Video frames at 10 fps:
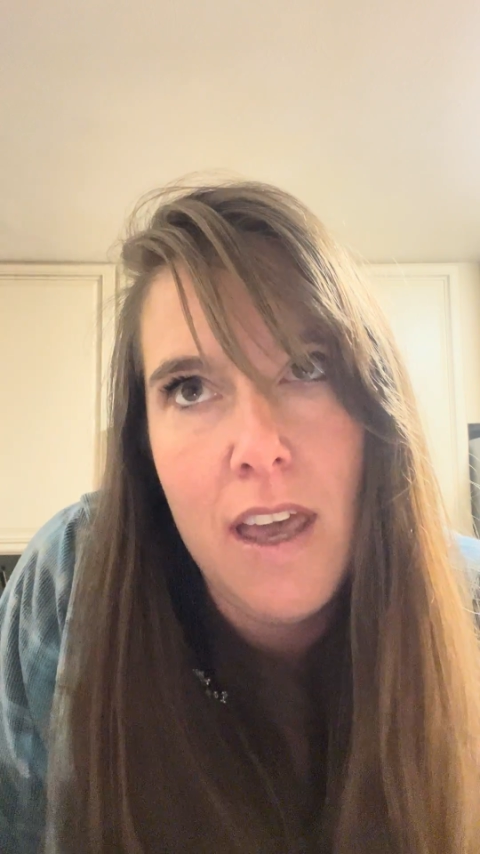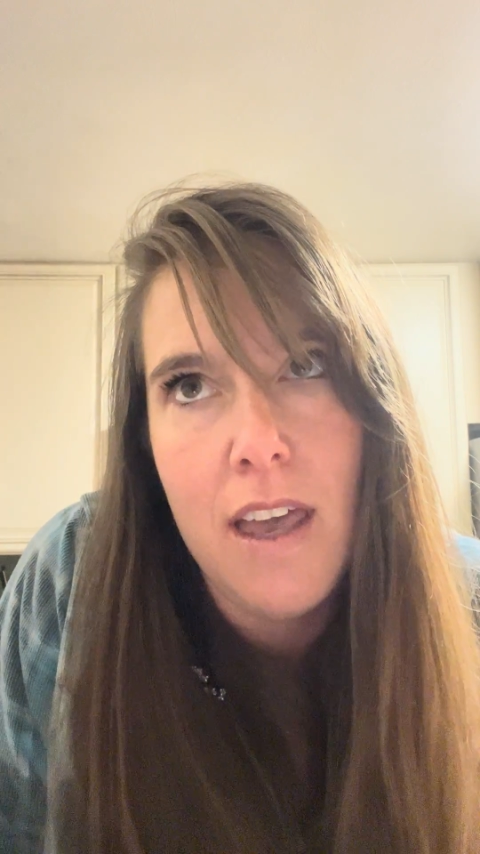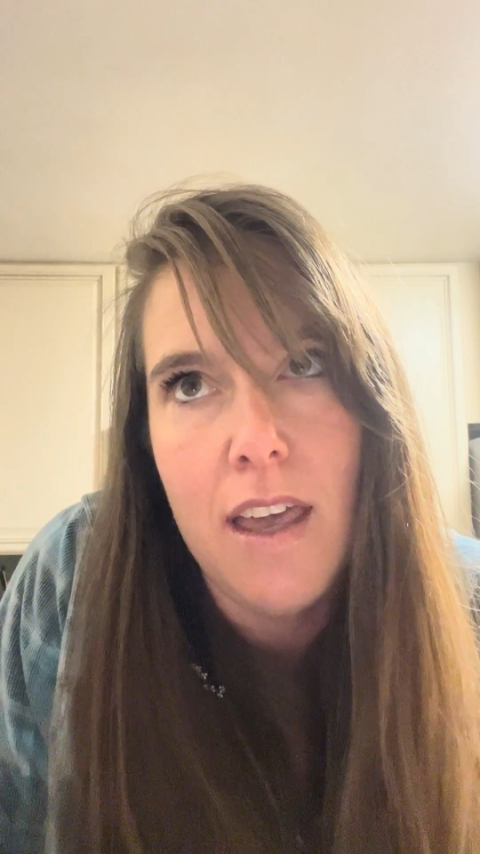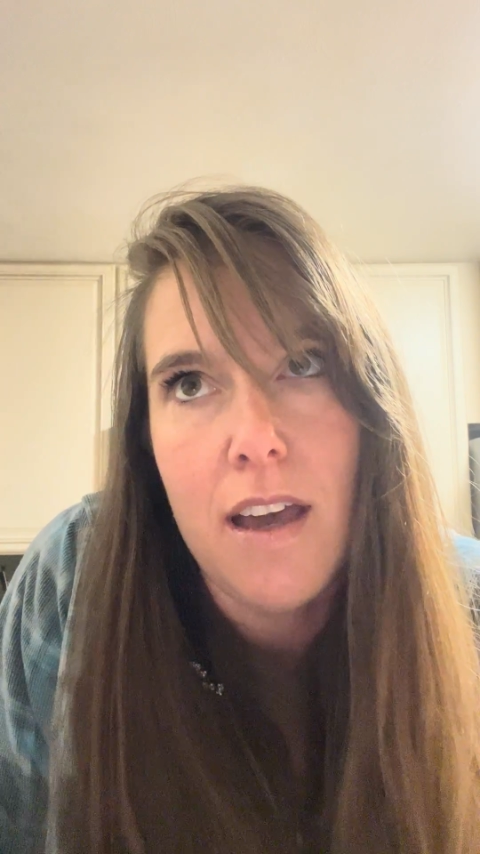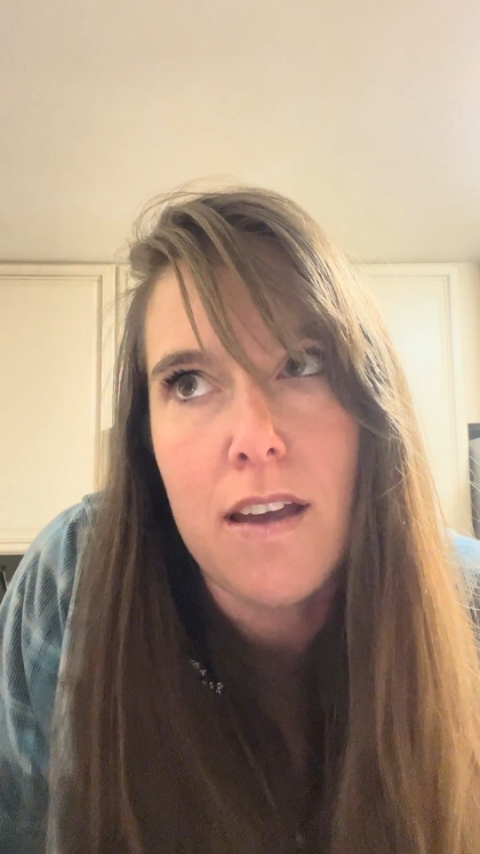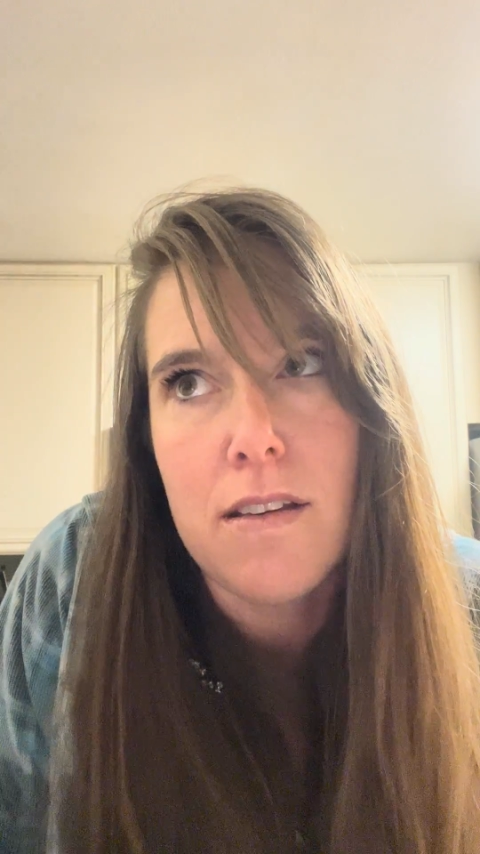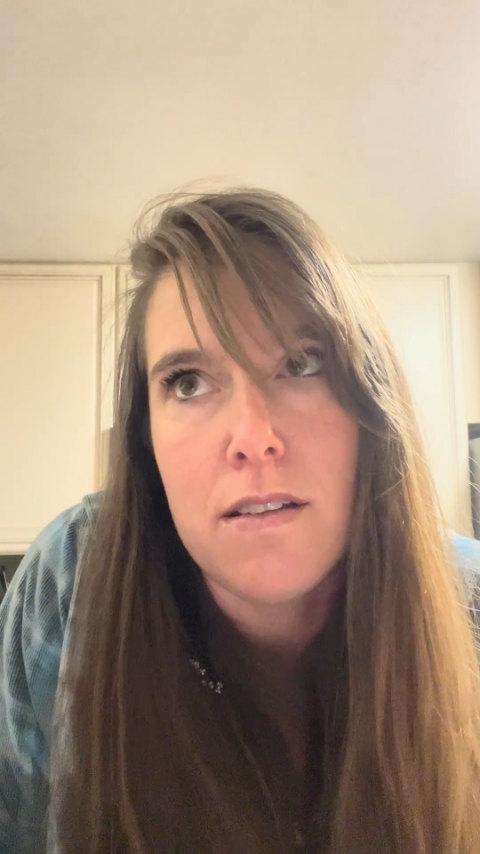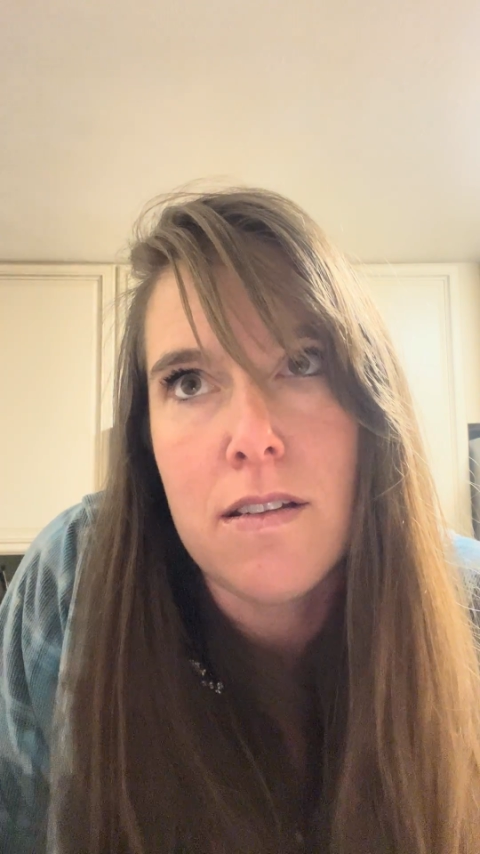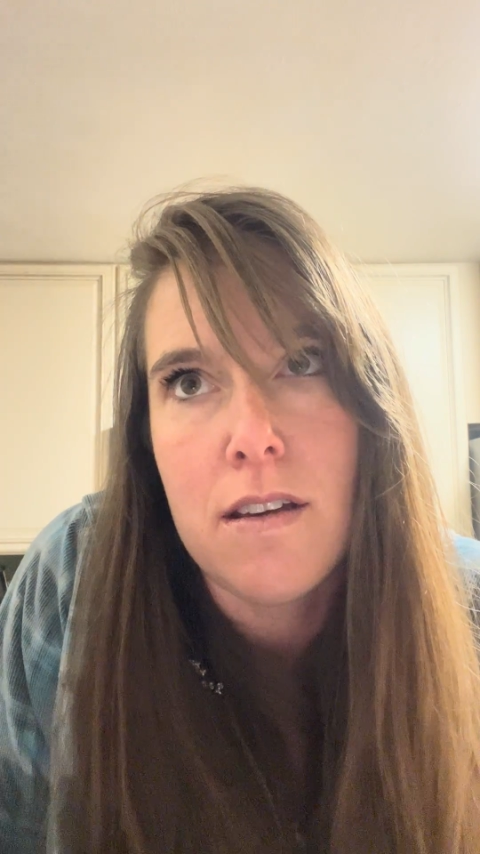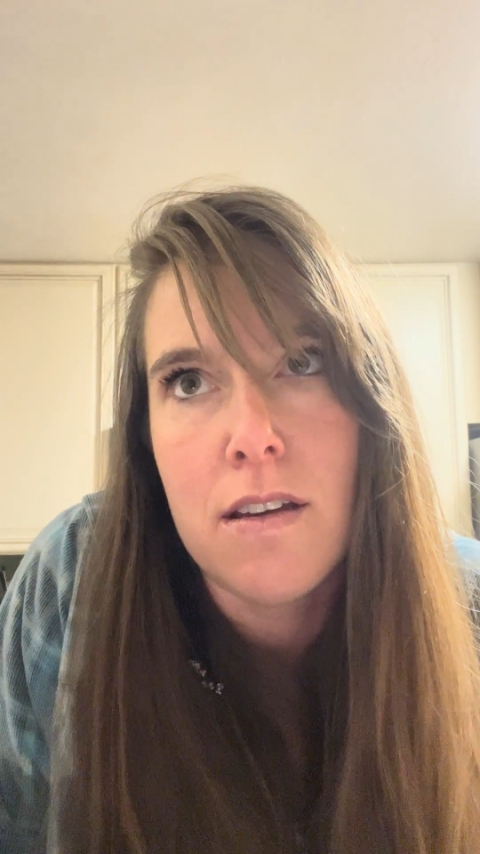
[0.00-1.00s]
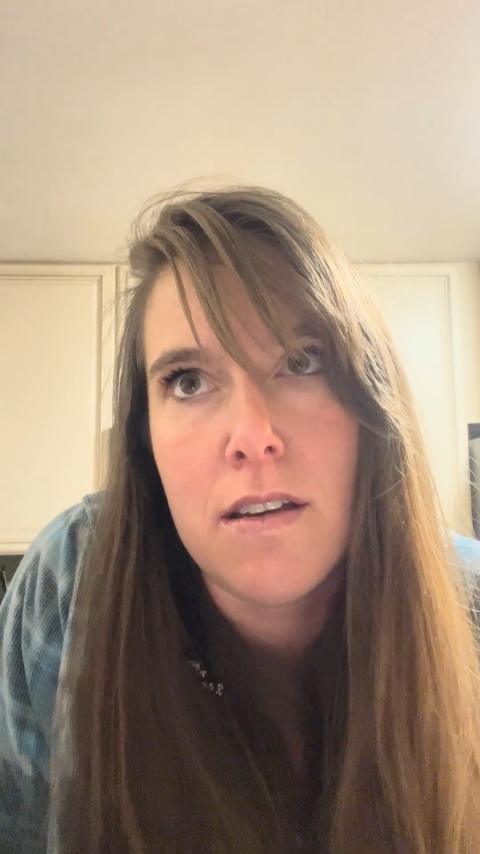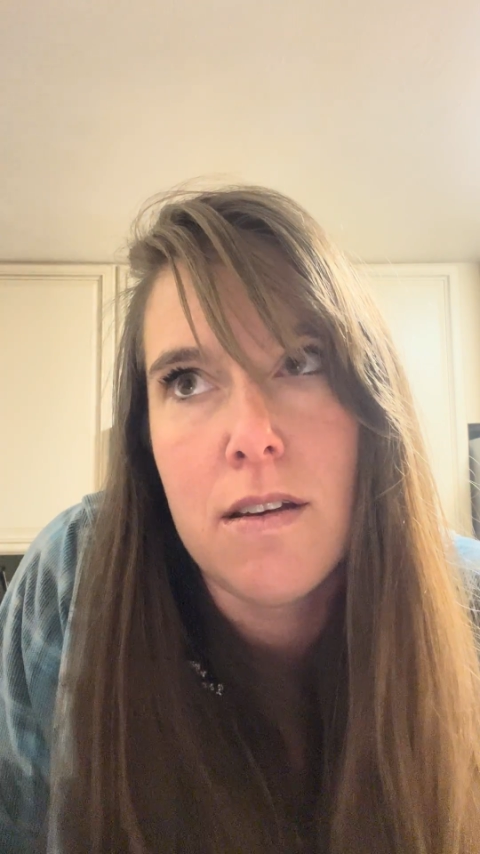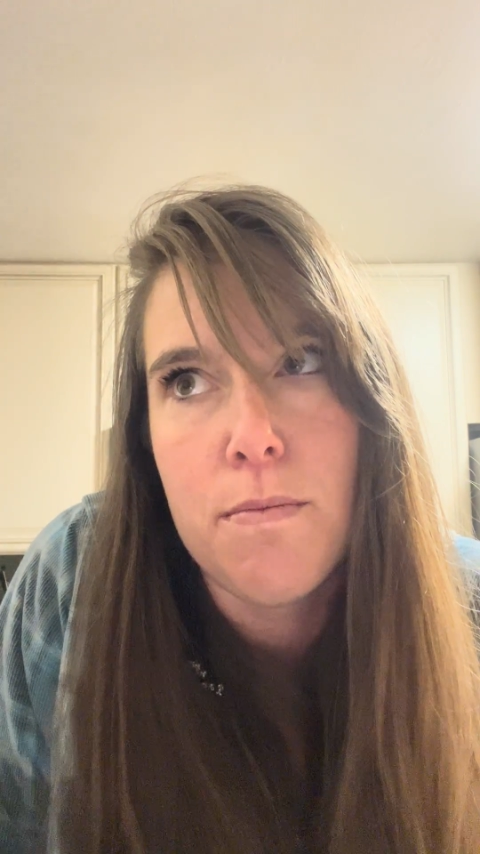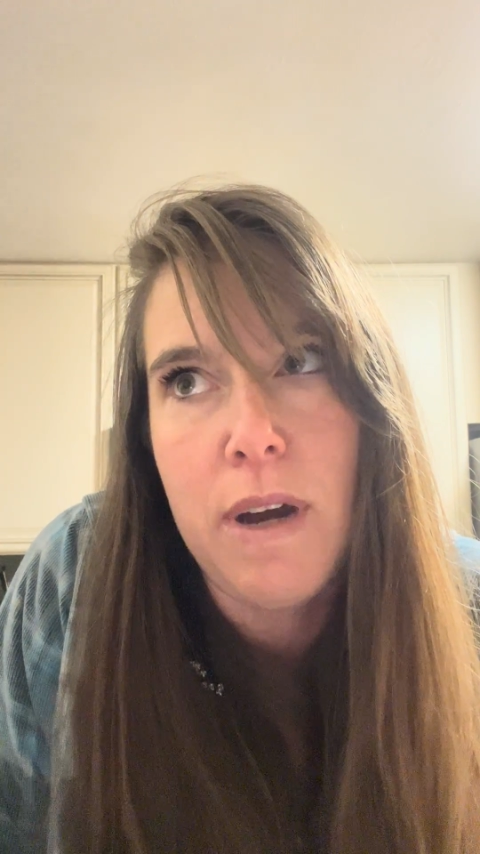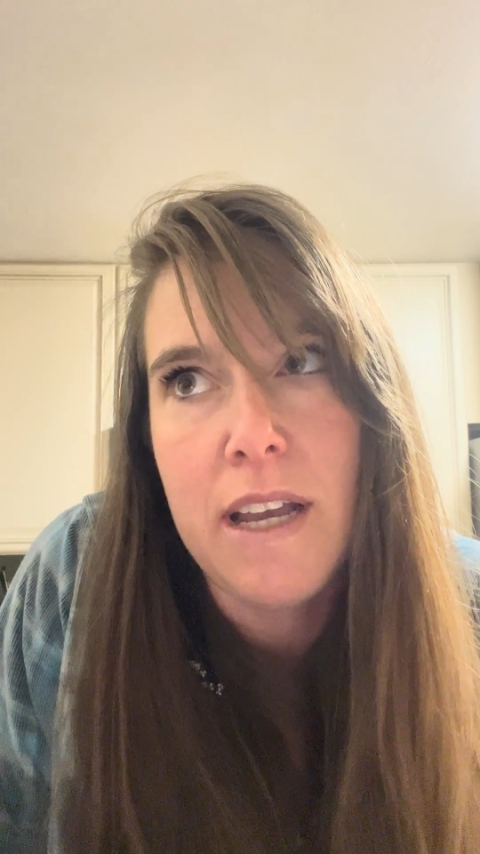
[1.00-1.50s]
and
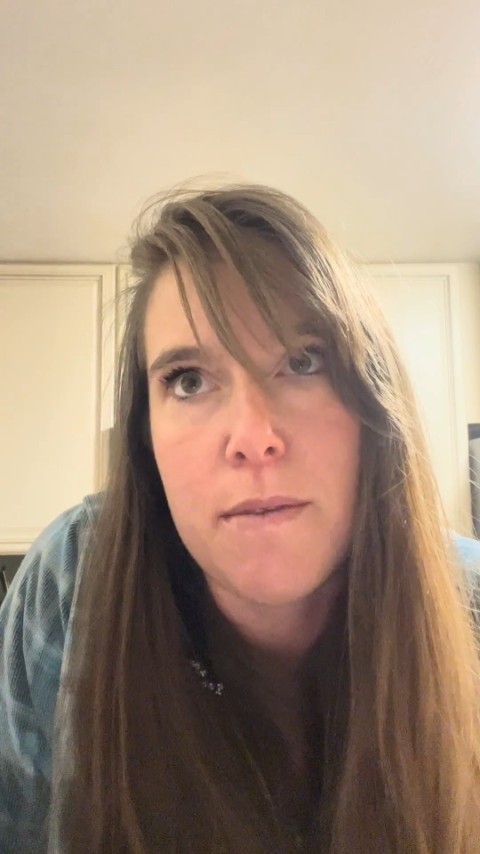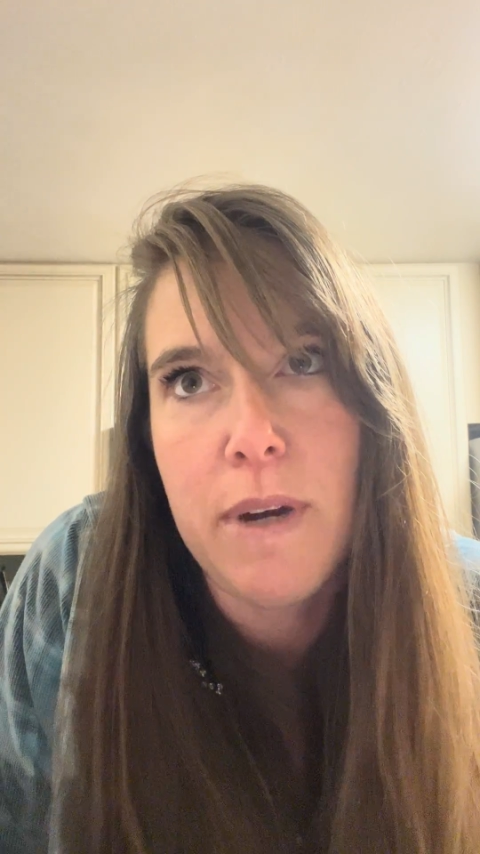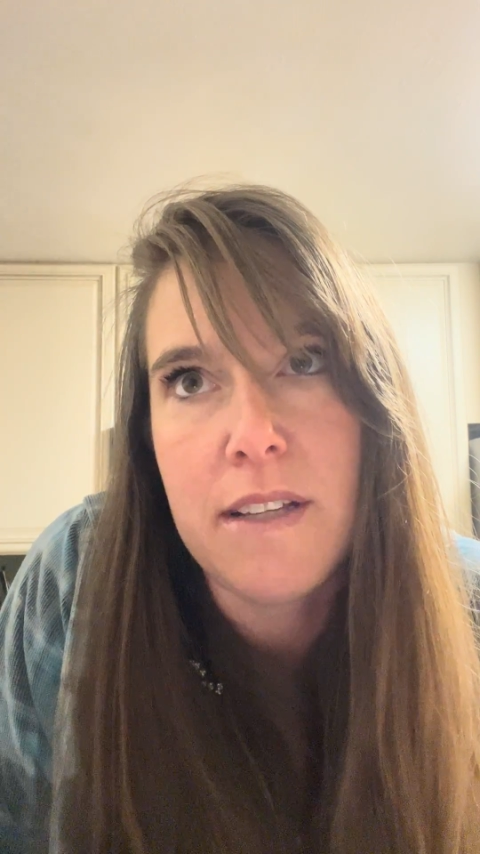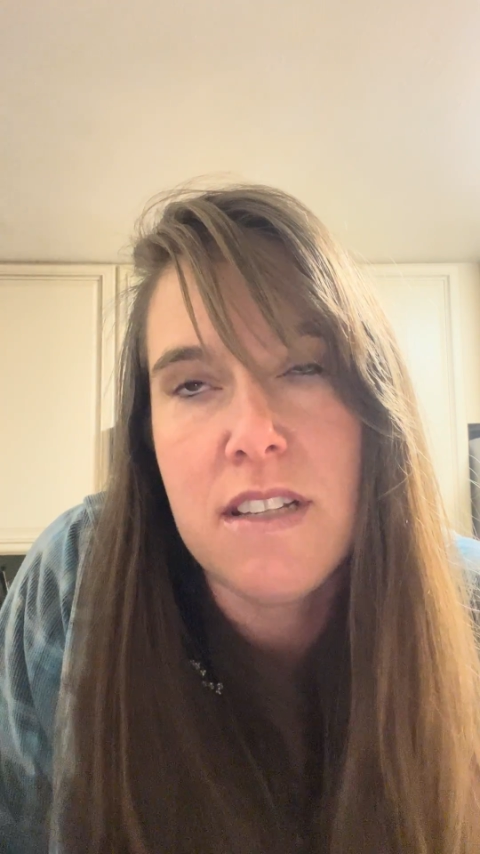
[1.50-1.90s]
my